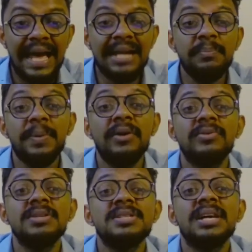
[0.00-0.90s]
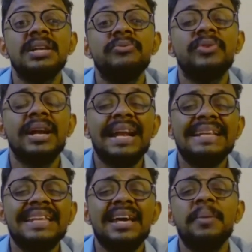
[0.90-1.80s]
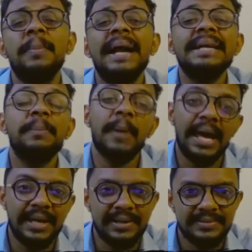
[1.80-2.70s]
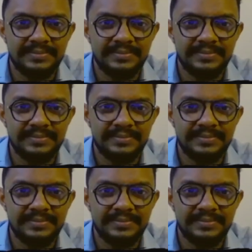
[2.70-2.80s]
and powers are different and they are multiplying.